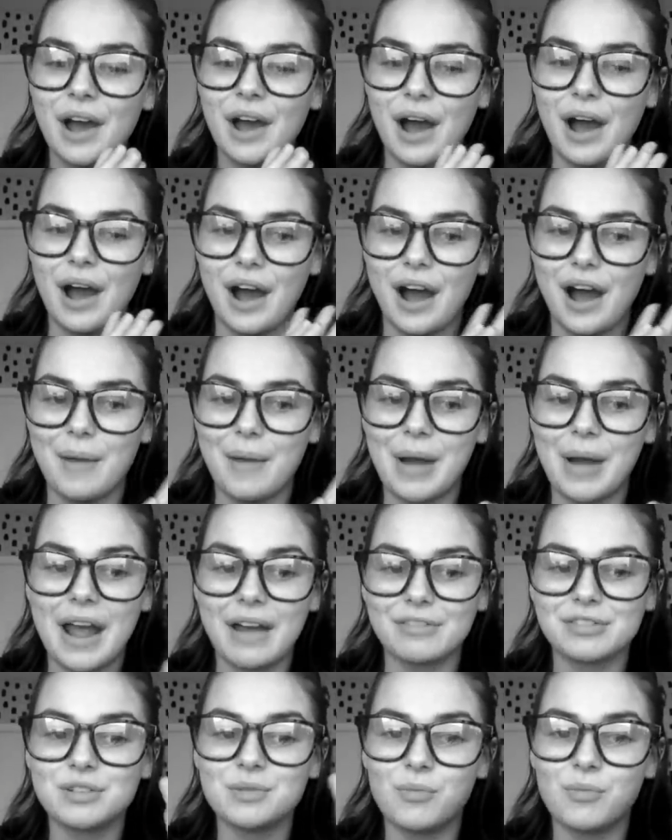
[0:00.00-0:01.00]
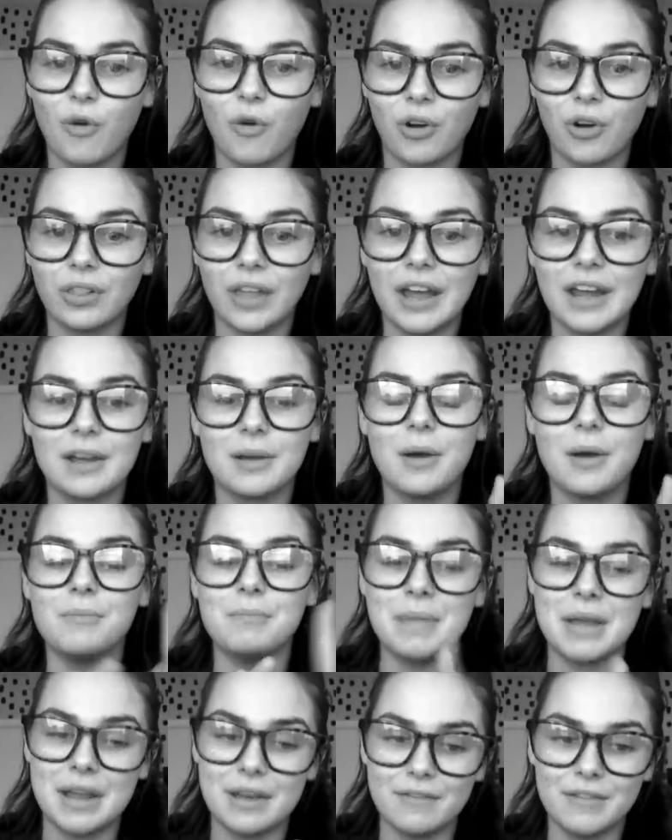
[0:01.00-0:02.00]
I have some more like
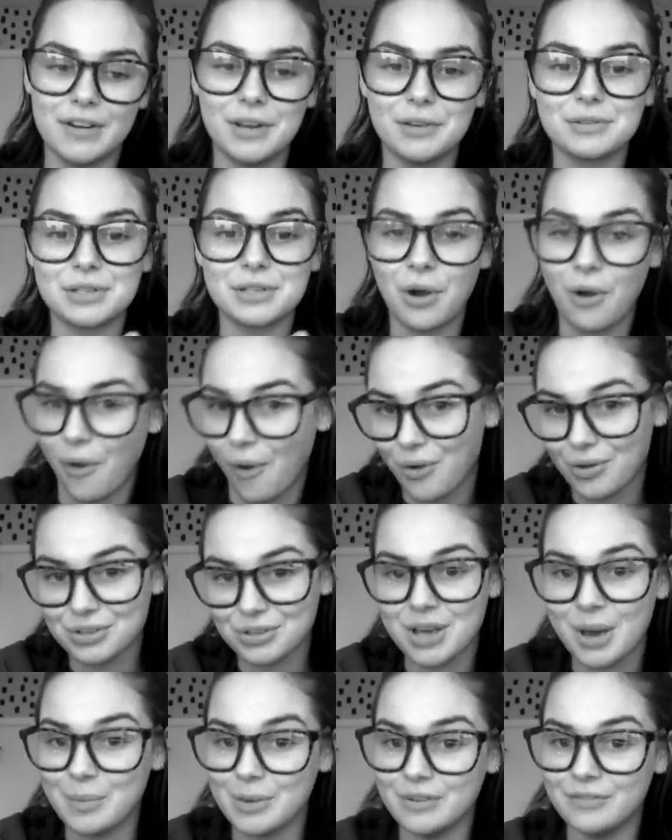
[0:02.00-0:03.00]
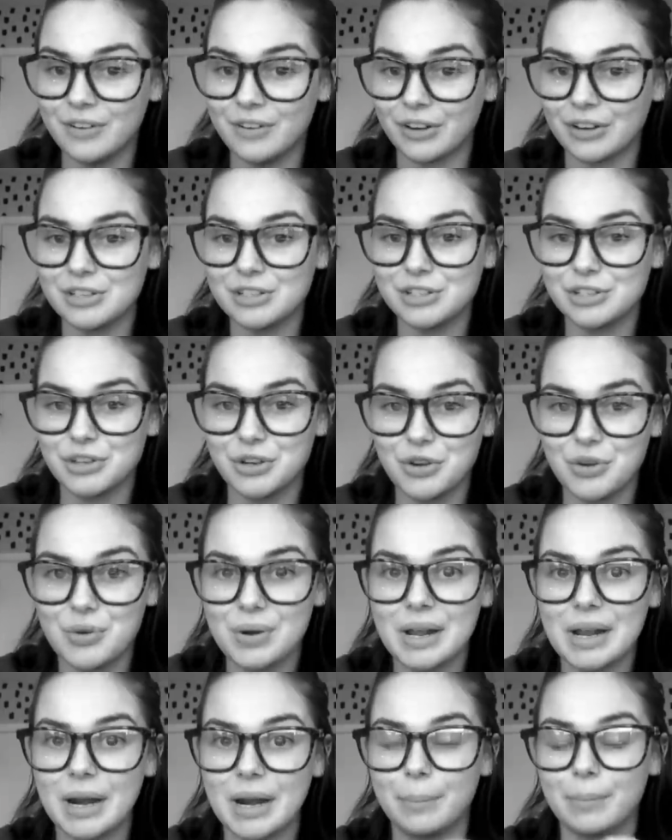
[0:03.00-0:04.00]
makeup videos and hauls coming very soon,
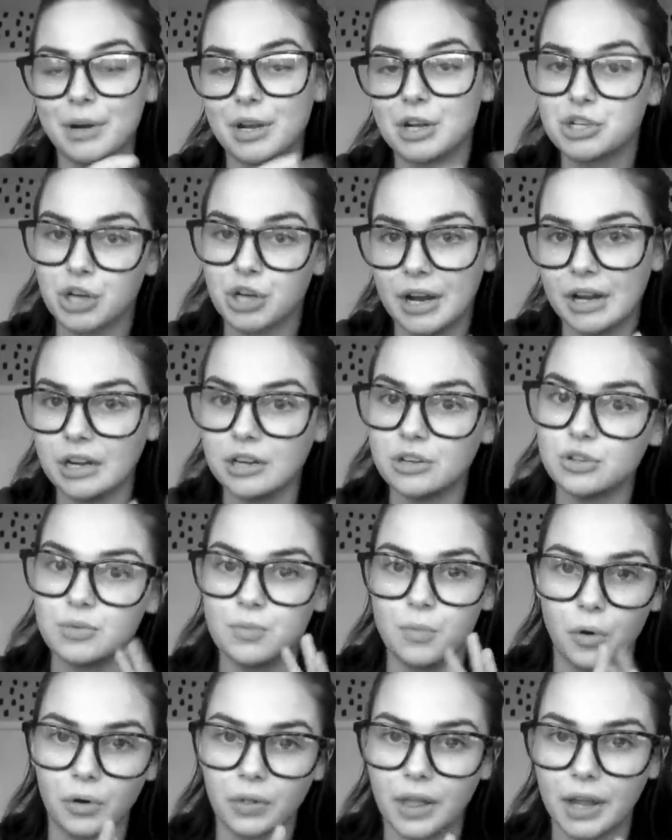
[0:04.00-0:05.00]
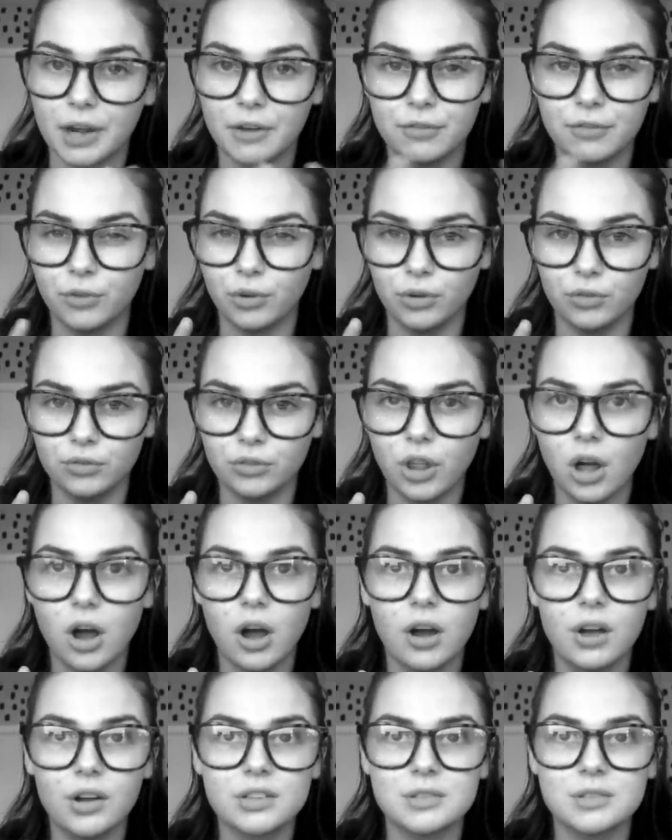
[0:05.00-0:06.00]
and I'm gonna try and do more like full
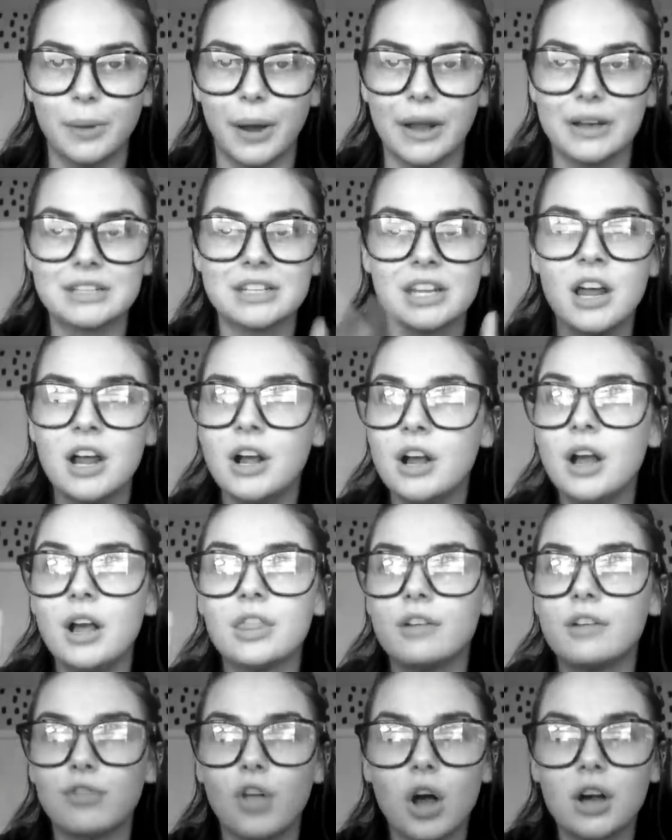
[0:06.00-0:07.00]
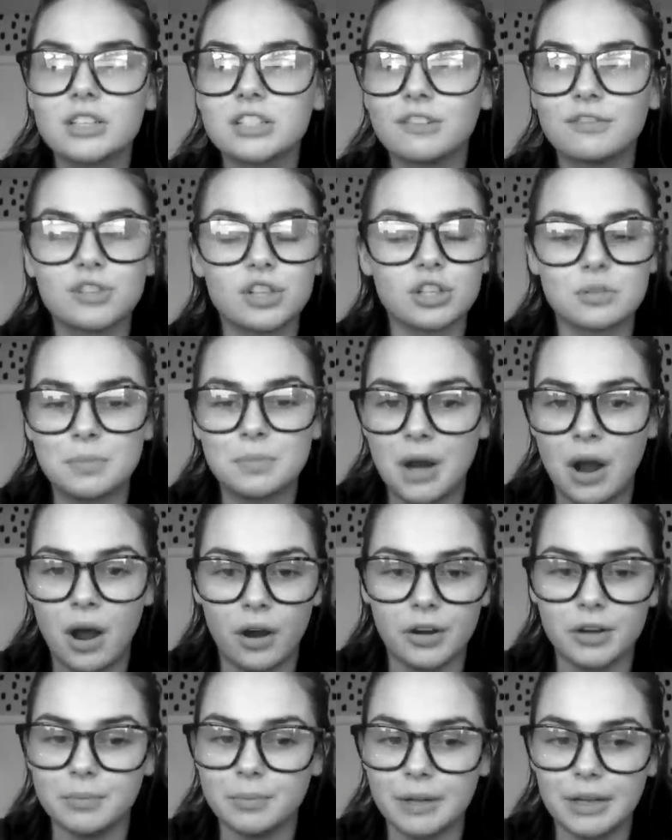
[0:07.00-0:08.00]
vlogs, but the vlogs have just been
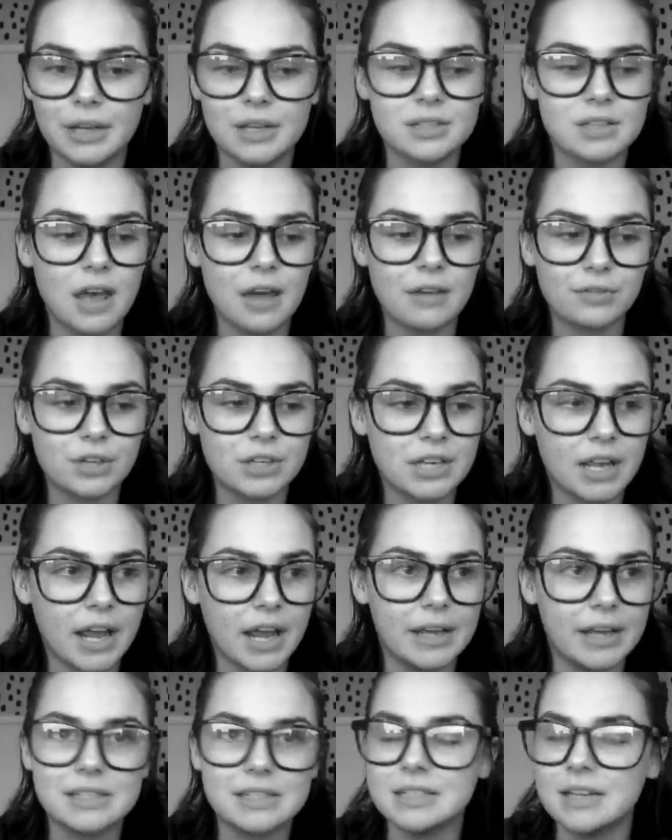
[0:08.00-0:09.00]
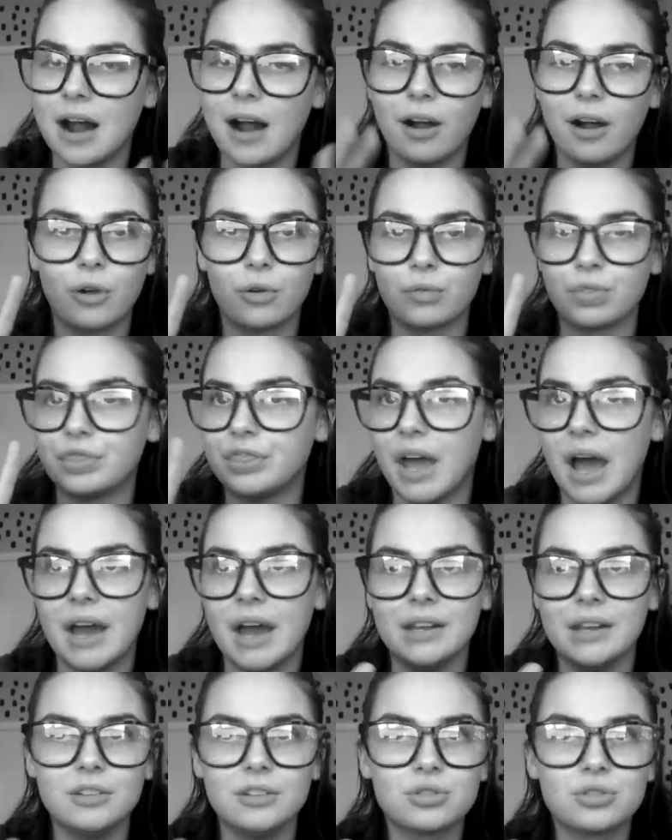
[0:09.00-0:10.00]
hard because every day it's not that
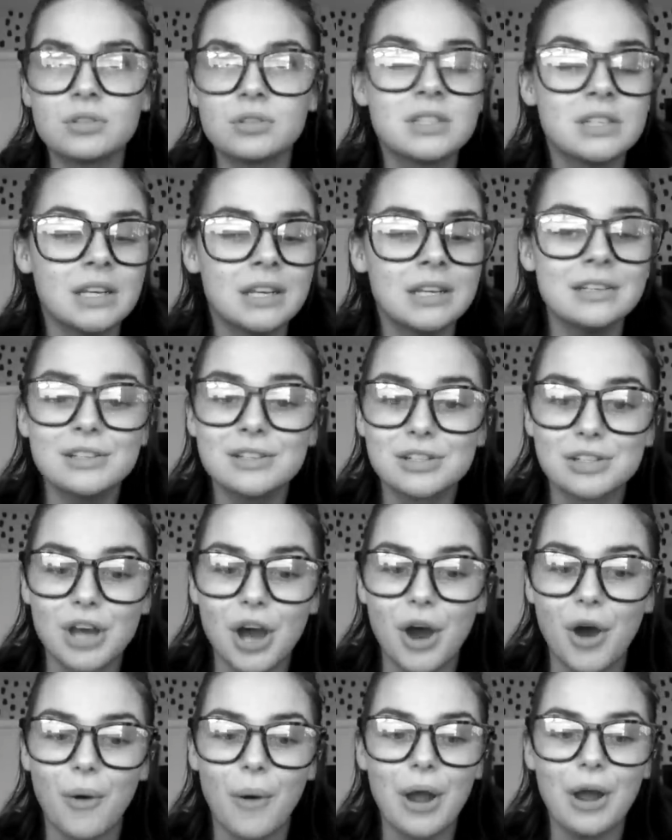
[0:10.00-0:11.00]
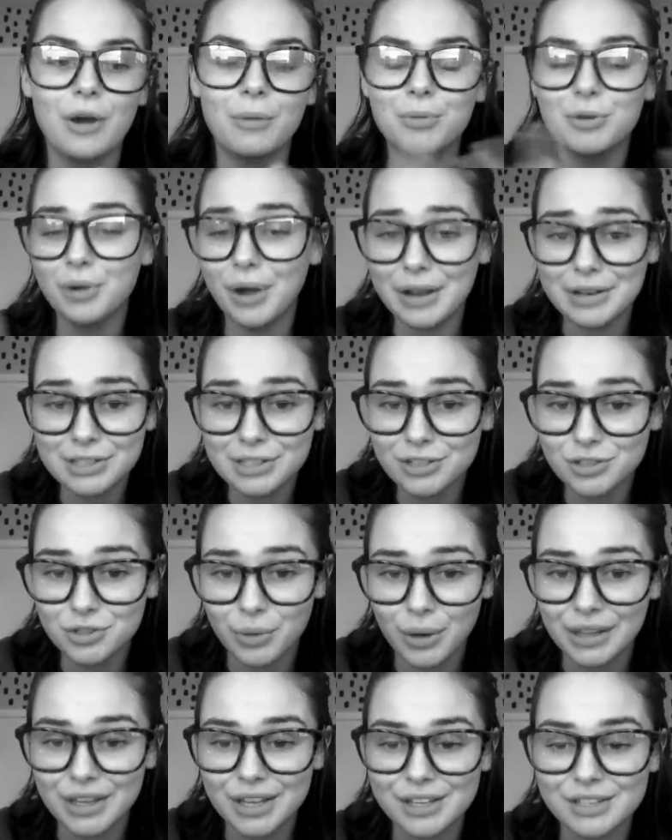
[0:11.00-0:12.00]
interesting. So I hope you guys
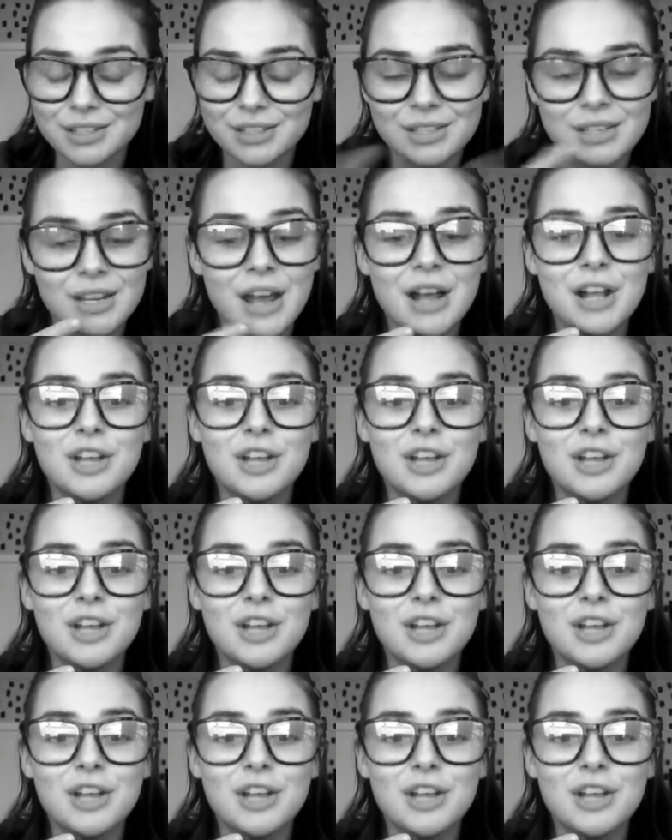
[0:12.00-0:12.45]
enjoy this.